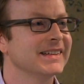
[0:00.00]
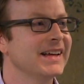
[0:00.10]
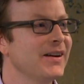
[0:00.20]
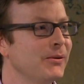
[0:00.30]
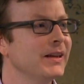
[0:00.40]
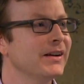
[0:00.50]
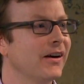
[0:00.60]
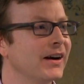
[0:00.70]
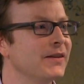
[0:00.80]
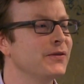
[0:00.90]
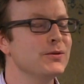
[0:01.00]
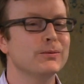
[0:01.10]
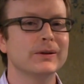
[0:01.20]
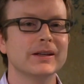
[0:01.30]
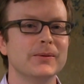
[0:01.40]
They really are. If you
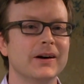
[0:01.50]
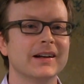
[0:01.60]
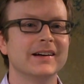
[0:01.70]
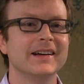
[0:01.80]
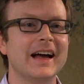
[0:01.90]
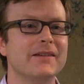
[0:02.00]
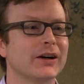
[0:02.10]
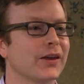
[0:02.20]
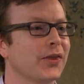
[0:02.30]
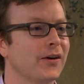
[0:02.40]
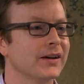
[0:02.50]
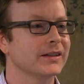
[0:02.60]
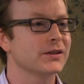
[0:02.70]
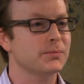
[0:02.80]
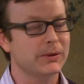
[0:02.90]
really want to have a
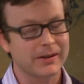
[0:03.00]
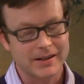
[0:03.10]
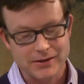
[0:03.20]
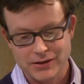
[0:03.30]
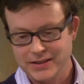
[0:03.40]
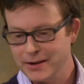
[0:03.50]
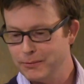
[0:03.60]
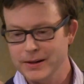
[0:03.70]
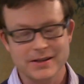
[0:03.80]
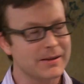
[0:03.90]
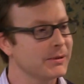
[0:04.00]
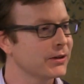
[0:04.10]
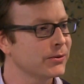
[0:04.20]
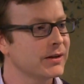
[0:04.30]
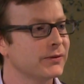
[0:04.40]
cathartic experience, just get rid of some of
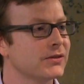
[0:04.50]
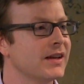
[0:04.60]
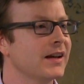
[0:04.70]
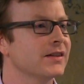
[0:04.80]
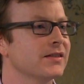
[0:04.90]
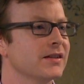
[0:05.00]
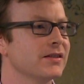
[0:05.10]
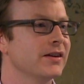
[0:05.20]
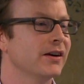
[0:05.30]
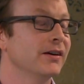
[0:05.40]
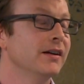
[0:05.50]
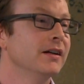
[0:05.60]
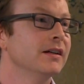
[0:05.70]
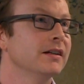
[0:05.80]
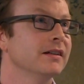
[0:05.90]
the grief or sadness that's there,
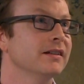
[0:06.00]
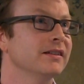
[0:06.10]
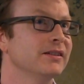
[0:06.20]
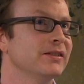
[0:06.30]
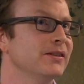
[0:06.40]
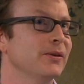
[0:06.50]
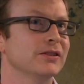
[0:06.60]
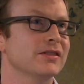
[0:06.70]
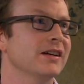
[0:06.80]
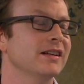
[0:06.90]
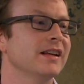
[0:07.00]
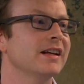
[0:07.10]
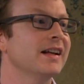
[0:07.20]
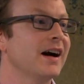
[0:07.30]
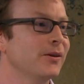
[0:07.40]
or just got to
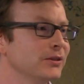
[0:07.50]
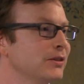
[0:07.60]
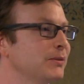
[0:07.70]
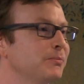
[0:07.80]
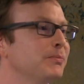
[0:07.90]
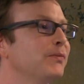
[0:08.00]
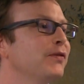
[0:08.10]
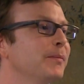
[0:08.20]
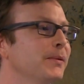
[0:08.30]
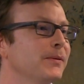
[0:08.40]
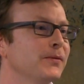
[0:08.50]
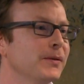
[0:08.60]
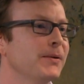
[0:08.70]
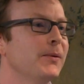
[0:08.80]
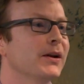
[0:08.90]
let it out, just flip on
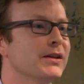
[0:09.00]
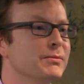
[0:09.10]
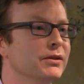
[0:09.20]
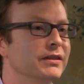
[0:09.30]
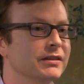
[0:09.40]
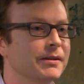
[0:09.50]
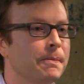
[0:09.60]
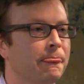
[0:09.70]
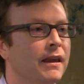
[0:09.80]
one of these movies.